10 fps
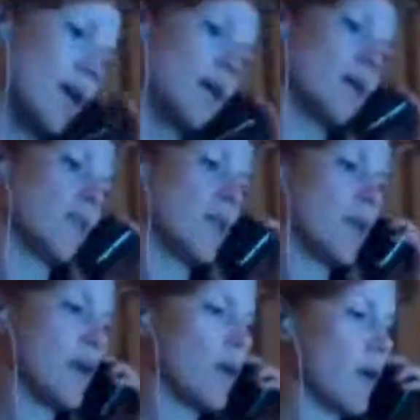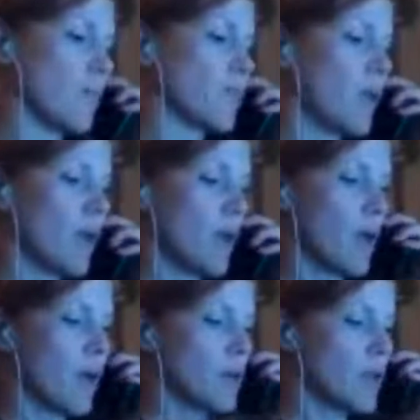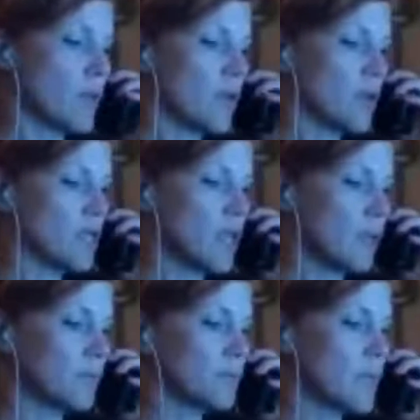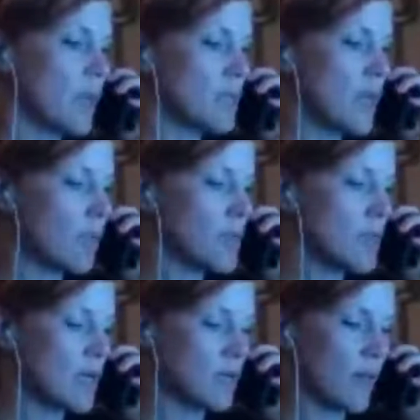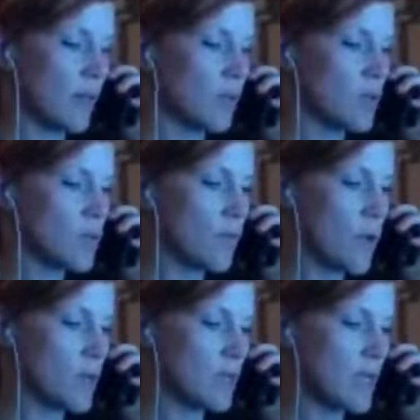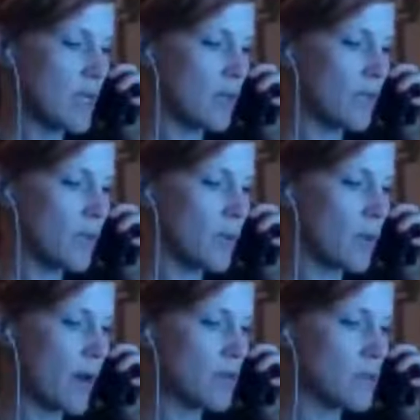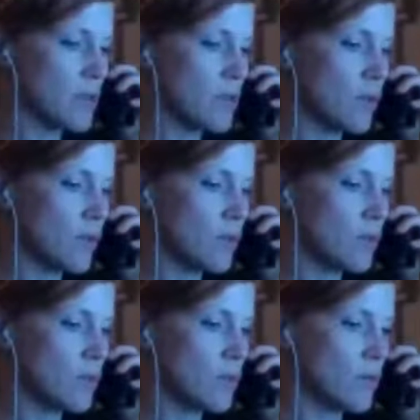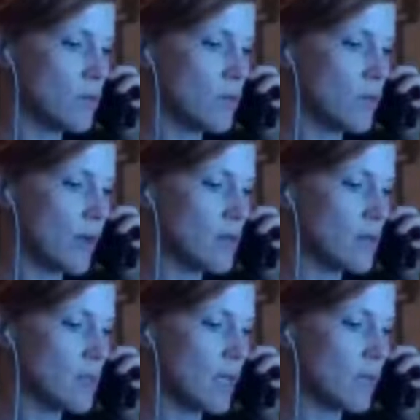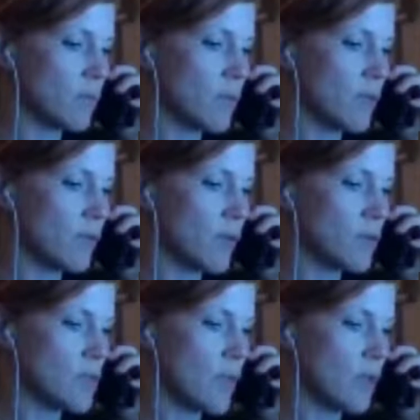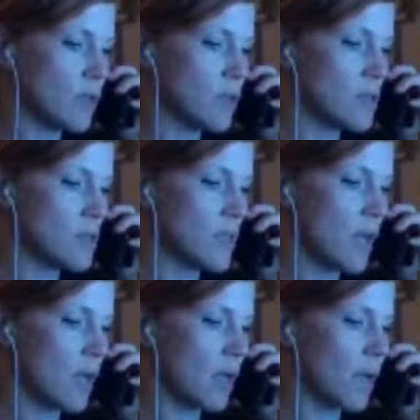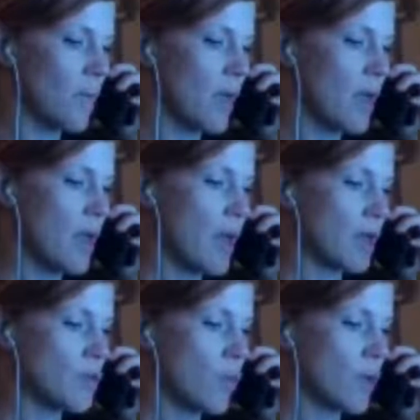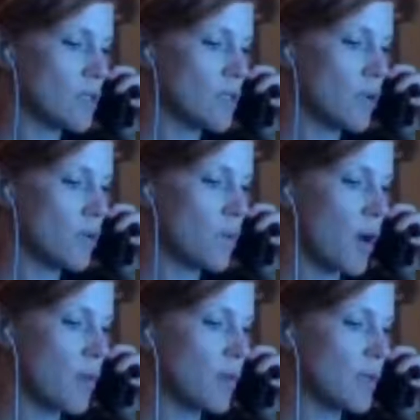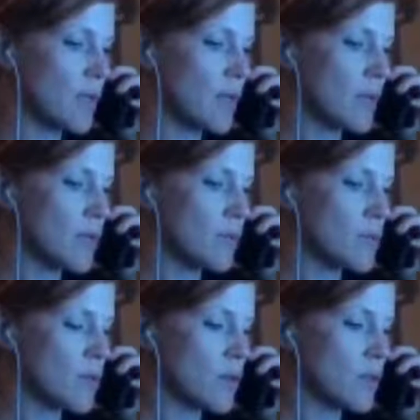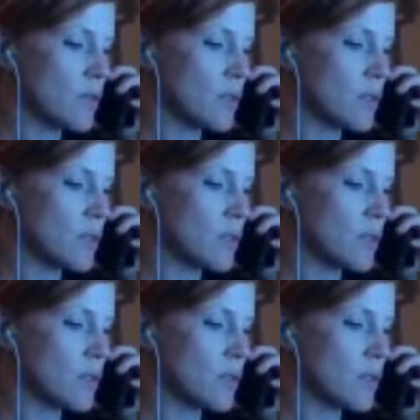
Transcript: it on there already. Okay. Number 13. A sample size of n equals 4 is taken from the right skewed 2010 p phone sales data and you want to know the probability that the observed